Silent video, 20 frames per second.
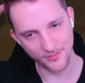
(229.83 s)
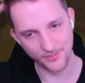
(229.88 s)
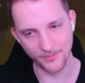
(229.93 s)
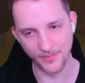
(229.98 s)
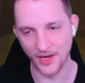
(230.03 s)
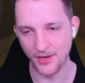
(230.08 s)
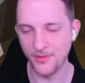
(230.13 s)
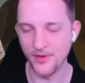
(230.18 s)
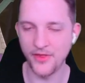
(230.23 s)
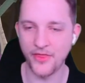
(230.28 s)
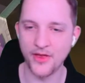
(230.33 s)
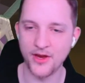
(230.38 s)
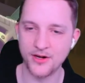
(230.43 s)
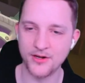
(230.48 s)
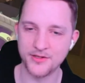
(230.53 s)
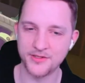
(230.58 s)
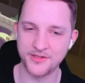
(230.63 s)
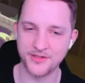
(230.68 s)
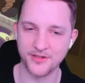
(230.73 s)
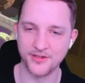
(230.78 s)
Maybe
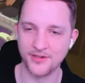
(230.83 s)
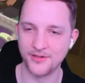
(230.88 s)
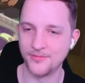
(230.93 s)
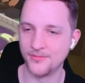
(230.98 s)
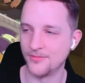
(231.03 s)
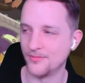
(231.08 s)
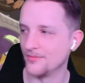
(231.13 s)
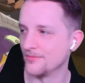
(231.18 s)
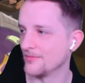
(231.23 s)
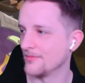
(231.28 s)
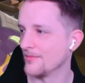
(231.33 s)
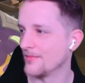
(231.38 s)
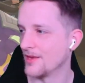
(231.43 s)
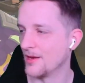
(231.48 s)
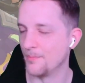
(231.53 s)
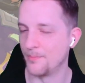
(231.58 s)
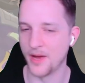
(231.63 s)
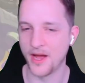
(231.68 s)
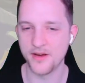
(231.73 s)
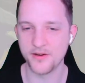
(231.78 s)
there's um,
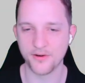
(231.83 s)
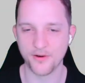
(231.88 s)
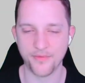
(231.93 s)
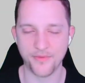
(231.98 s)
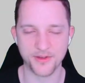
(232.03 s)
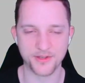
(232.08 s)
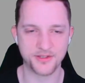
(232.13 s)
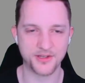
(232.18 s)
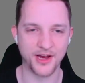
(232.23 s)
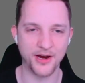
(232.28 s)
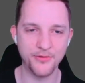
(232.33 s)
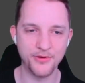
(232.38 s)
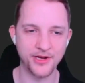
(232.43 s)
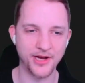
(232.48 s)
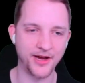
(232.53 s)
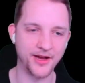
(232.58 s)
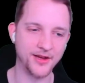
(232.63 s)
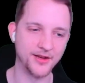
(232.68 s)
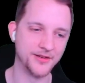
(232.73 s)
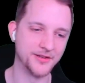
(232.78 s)
a bed on the Terry
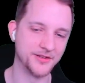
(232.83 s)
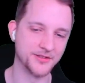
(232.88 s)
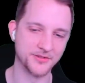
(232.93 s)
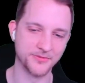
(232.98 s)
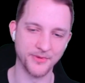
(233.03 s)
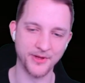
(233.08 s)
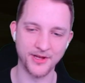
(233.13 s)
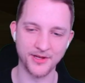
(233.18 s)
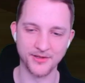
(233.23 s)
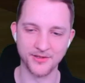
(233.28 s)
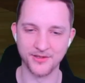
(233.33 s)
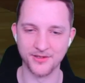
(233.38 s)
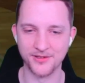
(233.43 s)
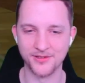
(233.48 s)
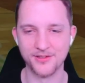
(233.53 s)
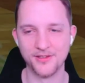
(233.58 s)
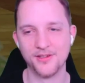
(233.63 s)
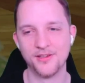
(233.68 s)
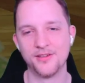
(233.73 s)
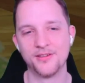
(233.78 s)
Island as well.
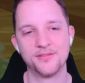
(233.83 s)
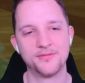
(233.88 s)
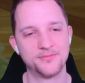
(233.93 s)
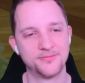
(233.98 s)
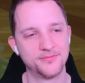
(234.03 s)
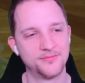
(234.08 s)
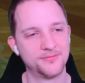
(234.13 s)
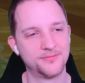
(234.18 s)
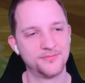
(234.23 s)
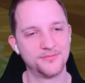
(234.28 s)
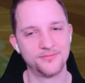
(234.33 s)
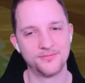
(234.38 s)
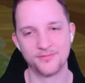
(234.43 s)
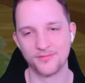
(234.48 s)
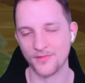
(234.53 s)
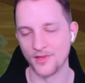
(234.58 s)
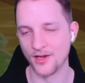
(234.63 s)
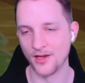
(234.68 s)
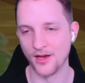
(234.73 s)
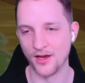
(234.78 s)

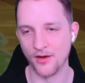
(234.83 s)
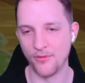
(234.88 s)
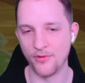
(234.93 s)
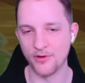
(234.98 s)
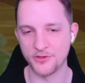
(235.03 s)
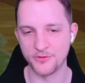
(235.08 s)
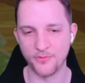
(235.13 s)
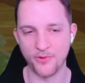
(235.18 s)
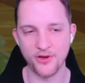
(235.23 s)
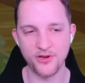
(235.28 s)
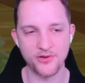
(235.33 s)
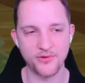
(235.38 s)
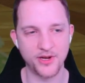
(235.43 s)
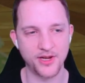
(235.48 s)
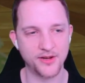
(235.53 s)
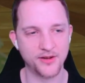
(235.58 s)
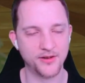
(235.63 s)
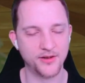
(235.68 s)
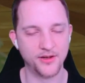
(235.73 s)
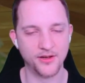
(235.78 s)
I was
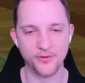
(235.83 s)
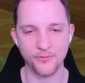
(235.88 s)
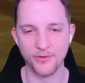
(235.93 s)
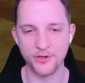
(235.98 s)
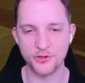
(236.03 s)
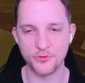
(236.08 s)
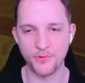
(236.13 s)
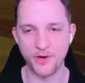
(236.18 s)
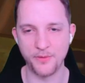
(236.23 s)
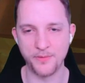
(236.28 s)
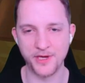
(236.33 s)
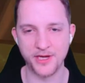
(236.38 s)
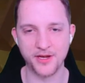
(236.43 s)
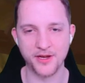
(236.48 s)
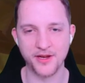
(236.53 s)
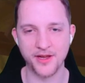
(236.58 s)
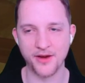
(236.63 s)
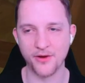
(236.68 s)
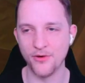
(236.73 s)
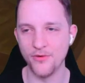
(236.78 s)
wondering in which way we
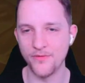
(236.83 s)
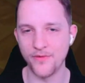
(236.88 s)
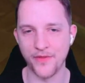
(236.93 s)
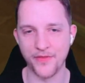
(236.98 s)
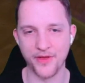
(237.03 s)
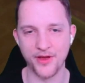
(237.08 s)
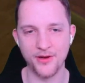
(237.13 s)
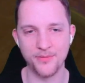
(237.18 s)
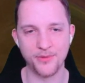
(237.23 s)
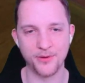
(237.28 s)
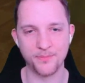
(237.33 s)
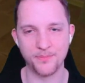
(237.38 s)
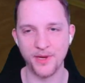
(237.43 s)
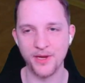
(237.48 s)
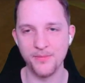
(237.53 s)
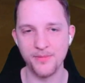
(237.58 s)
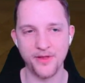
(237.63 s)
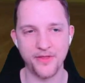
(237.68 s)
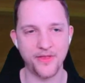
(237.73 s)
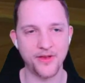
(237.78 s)
can get over there, but
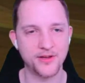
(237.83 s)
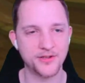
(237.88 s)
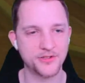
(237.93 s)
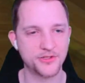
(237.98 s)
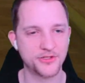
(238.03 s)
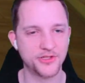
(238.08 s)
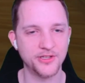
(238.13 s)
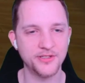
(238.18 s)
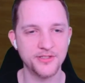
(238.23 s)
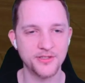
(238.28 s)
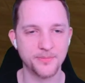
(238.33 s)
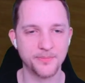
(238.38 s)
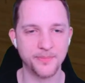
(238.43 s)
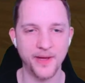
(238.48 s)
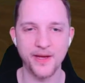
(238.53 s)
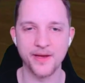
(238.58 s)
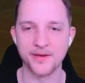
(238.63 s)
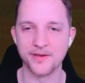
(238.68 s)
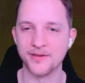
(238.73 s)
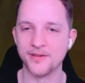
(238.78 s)
maybe there's just a
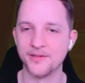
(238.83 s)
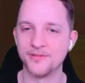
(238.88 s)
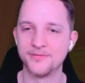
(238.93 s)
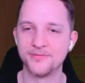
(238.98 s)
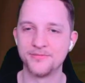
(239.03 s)
bed.